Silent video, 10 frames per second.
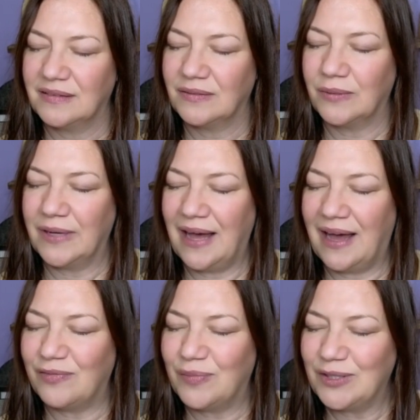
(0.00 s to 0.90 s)
We
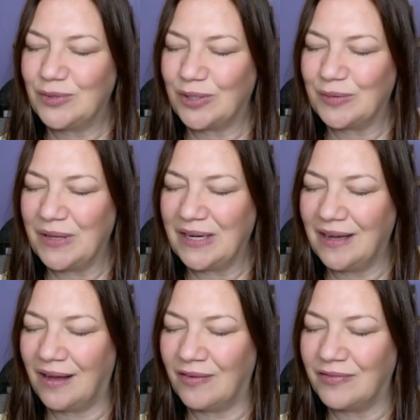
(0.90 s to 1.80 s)
have mentored
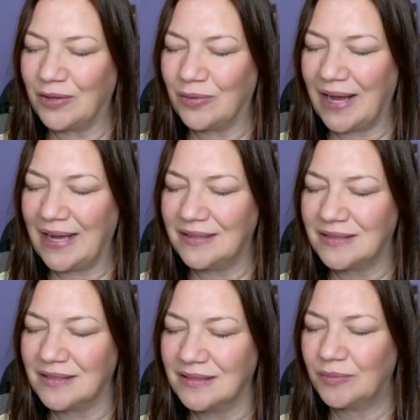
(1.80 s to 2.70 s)
many of the
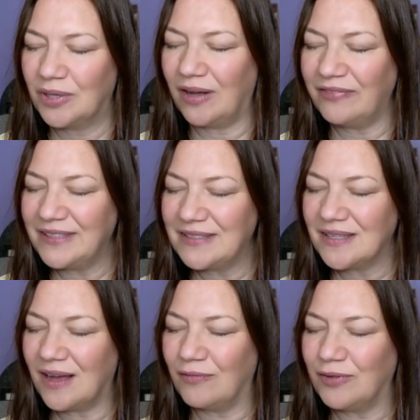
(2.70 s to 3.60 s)
great prophets
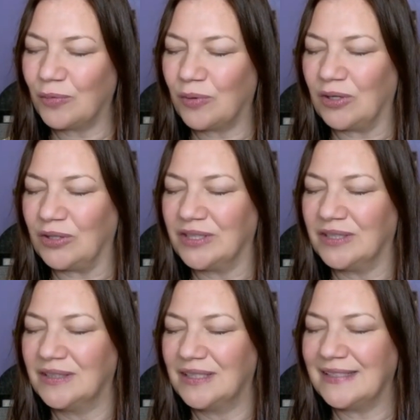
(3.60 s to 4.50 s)
of your world
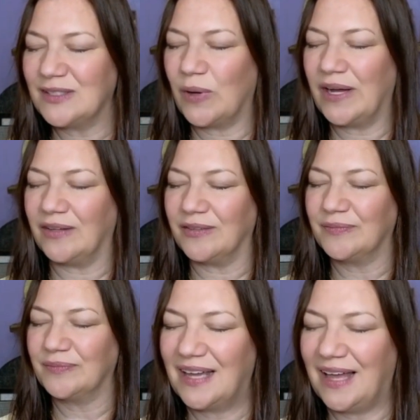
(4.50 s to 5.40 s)
as well,
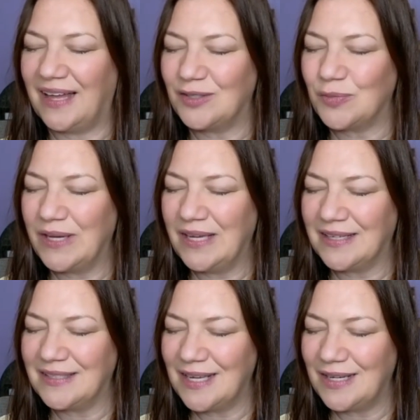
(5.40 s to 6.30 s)
and we
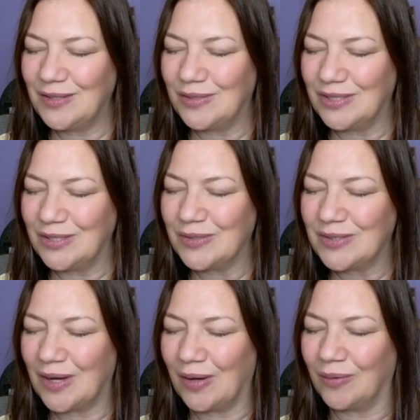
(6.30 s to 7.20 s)
continue to do
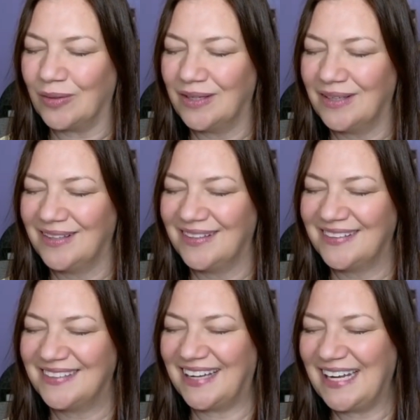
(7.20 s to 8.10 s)
so.
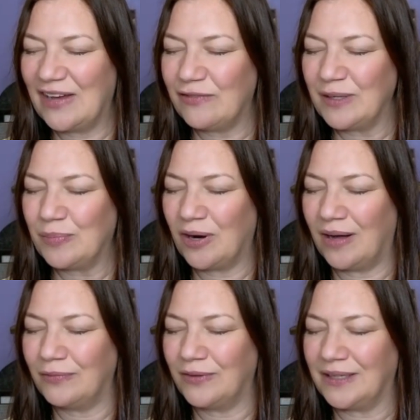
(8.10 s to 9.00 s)
Not every
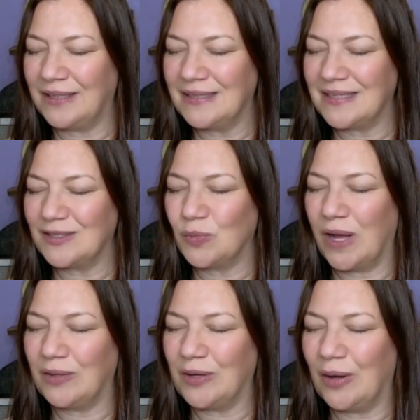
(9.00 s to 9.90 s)
prophet is as
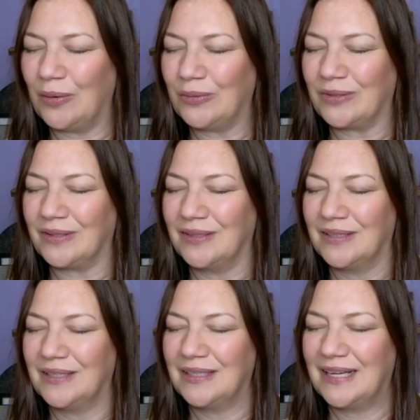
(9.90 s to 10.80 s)
well known
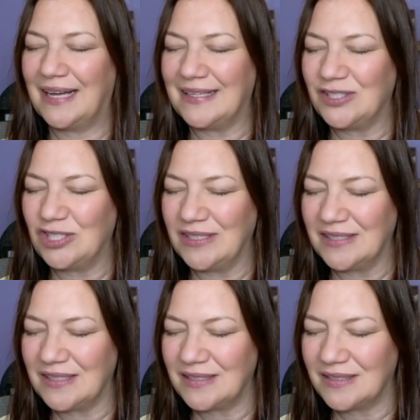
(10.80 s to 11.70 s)
as
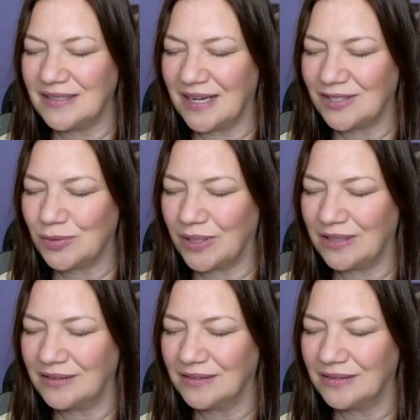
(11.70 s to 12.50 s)
Jesus, Yeshua,